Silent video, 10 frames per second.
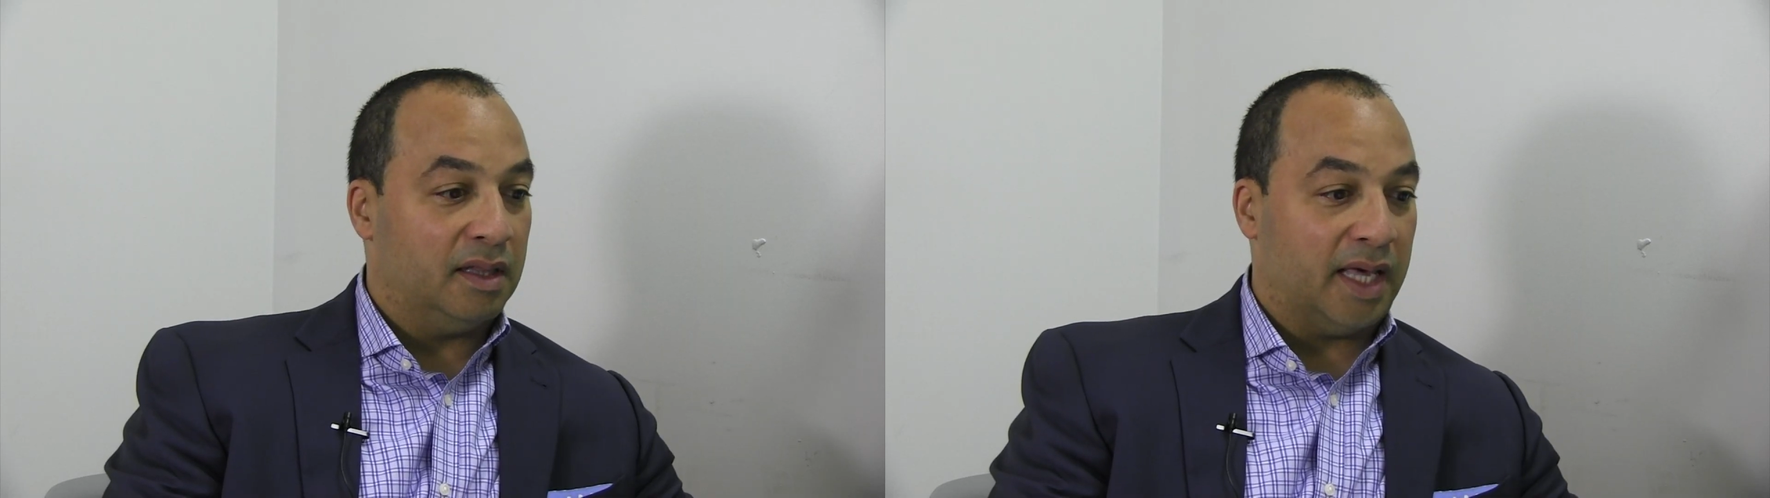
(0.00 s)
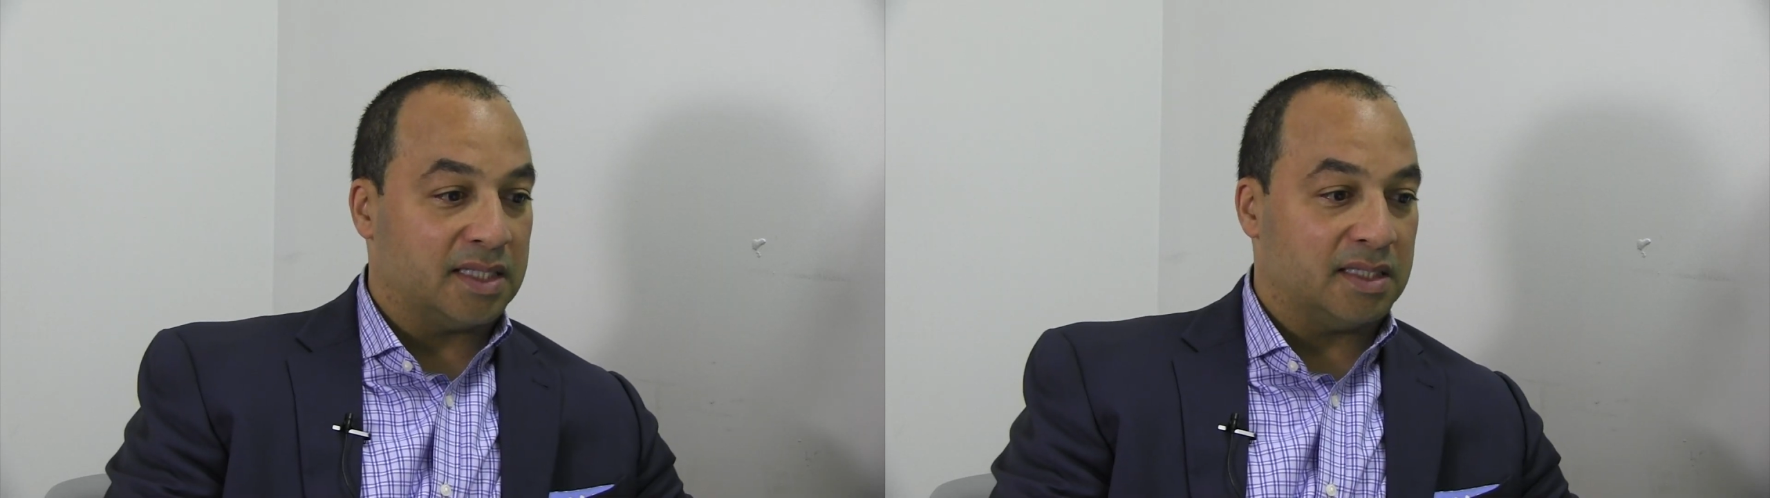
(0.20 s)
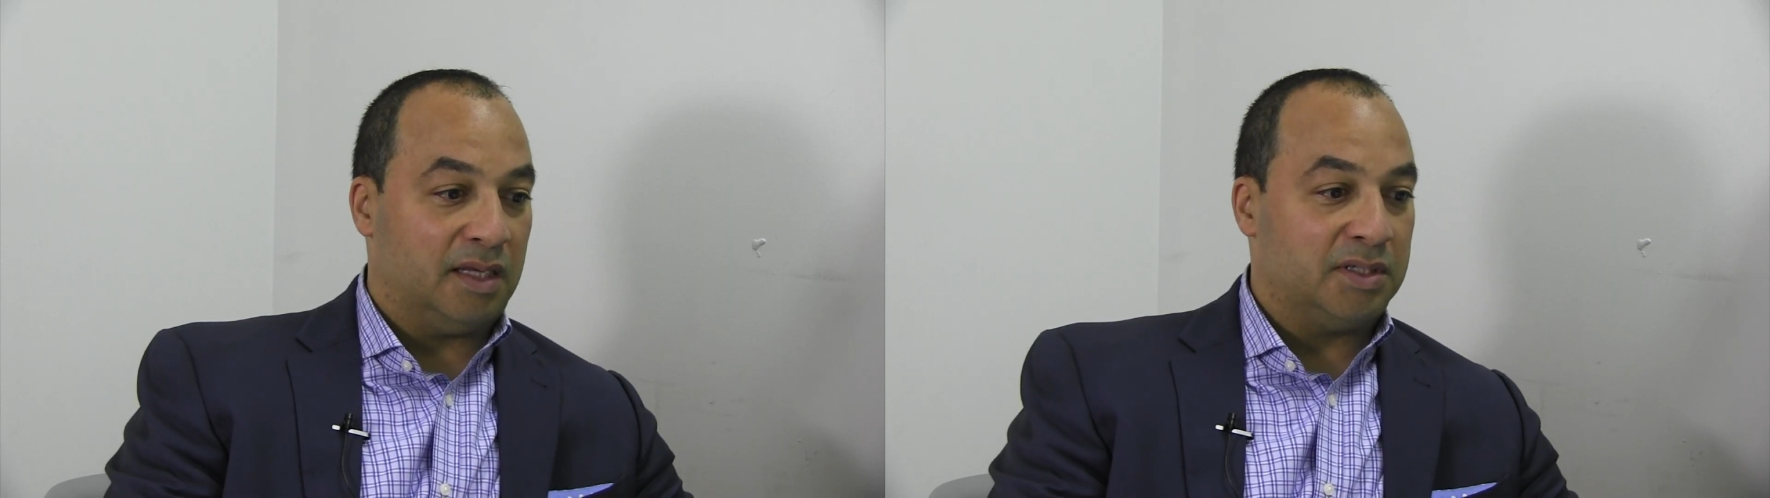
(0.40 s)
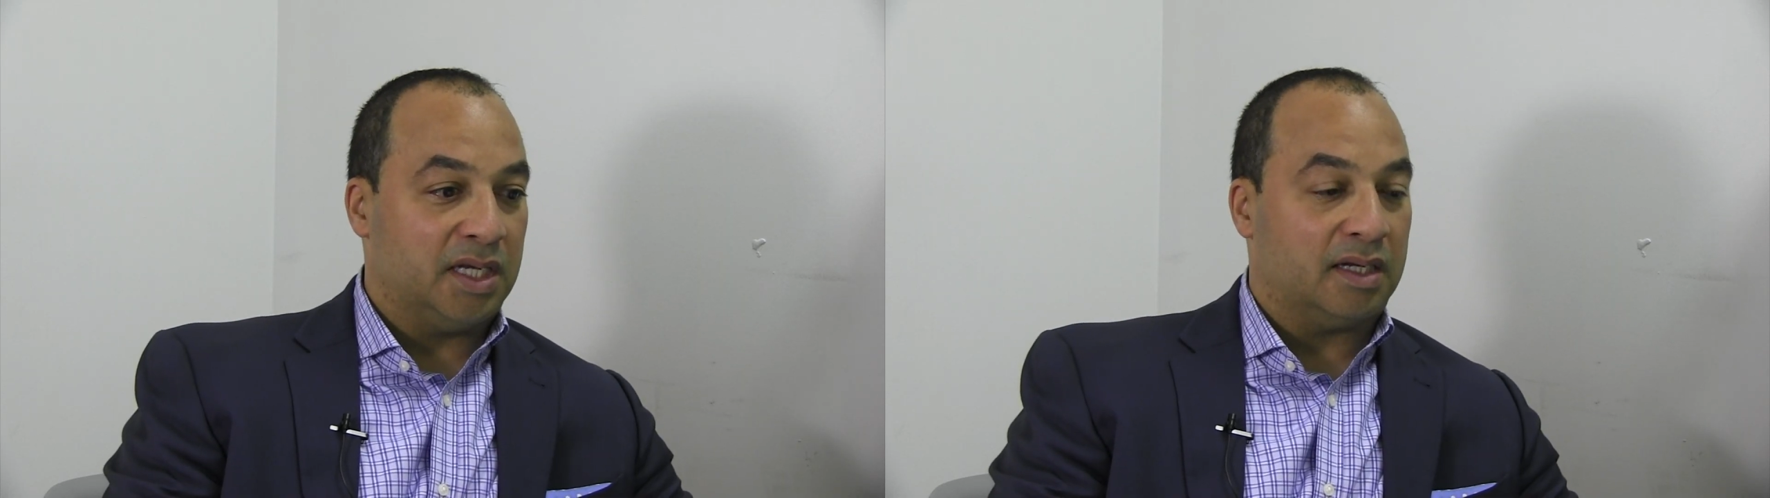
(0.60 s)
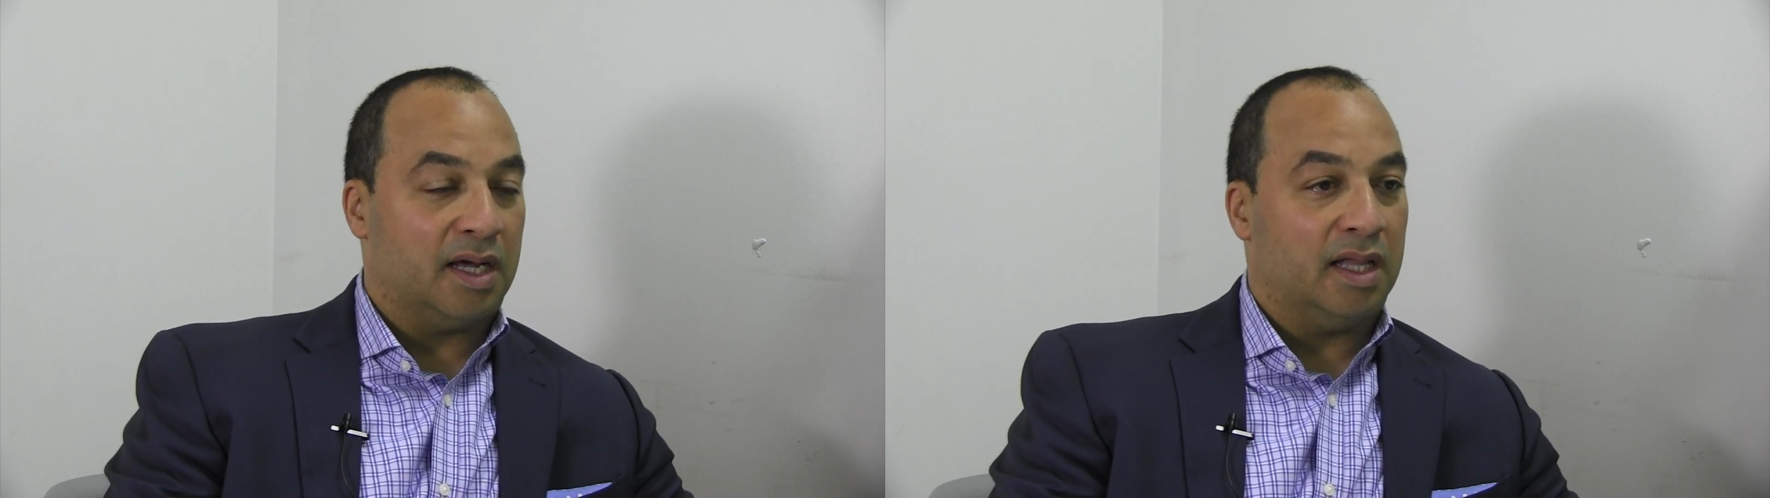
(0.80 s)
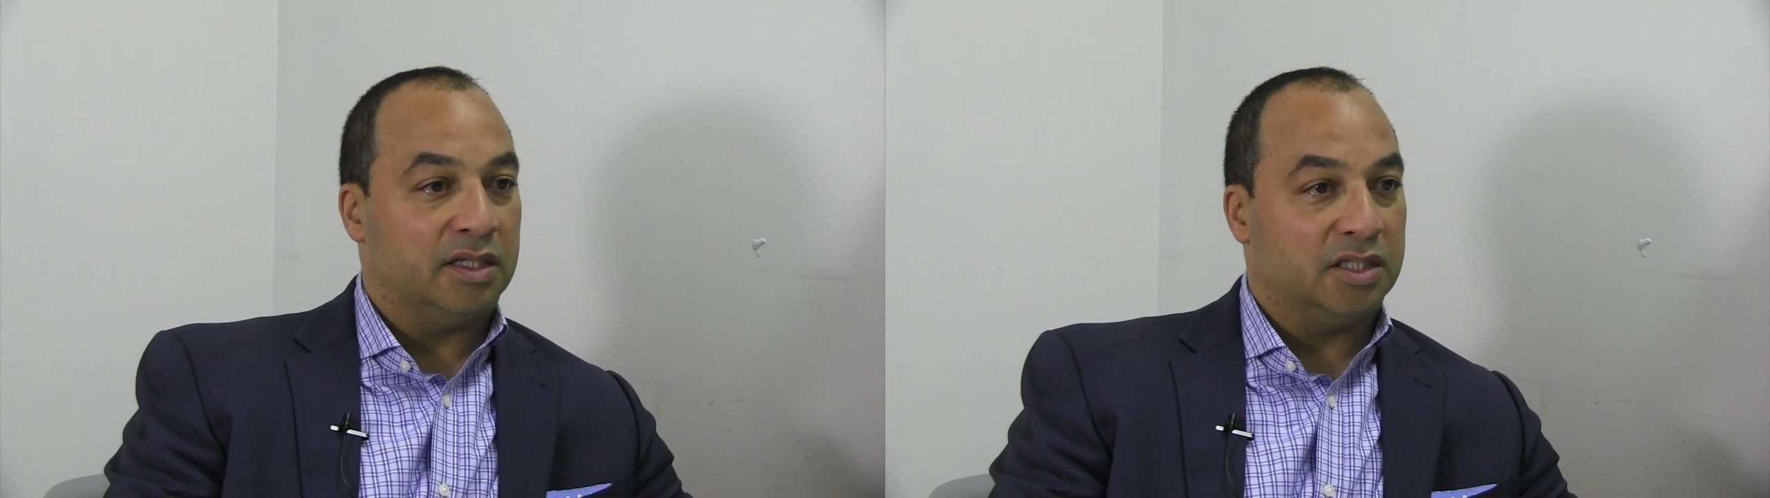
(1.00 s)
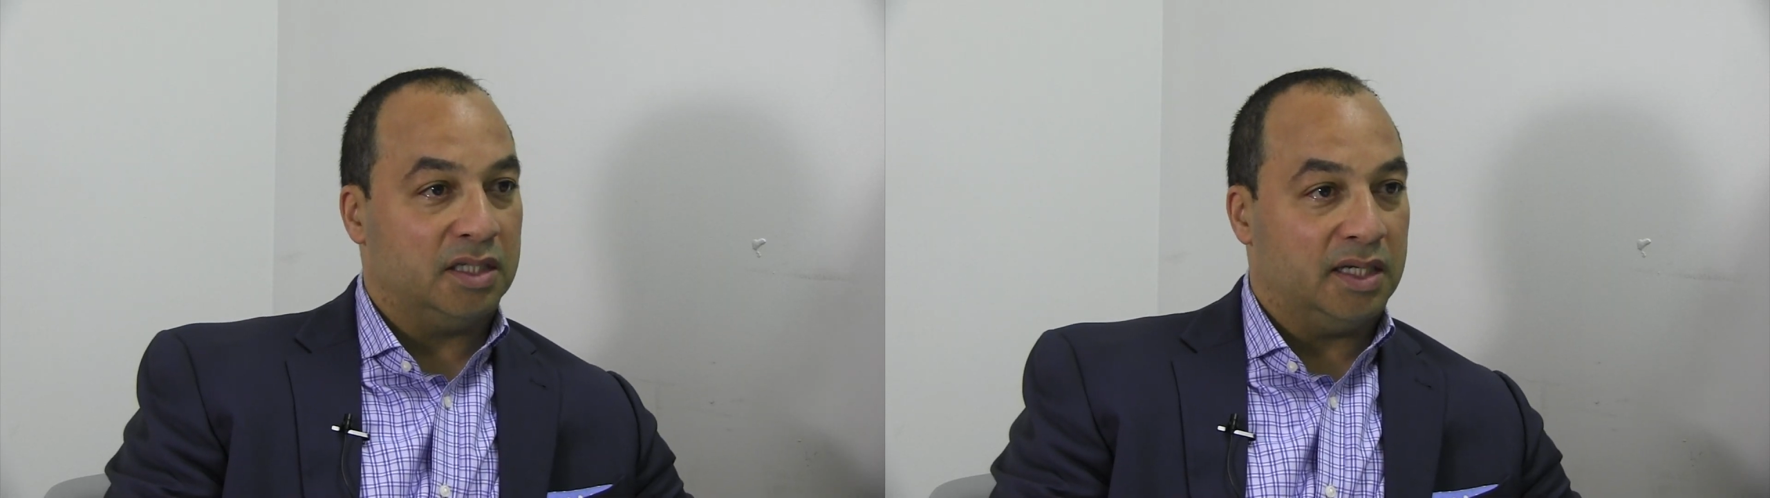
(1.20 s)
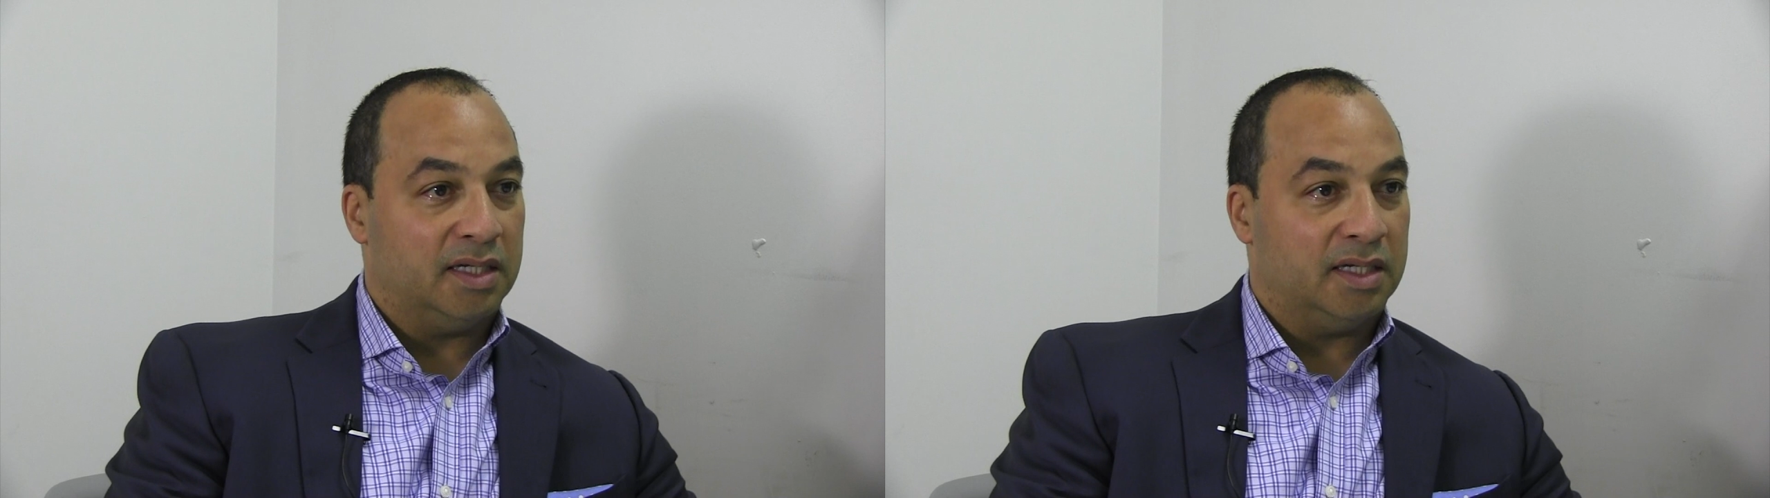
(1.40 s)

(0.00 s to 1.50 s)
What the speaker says: that same technology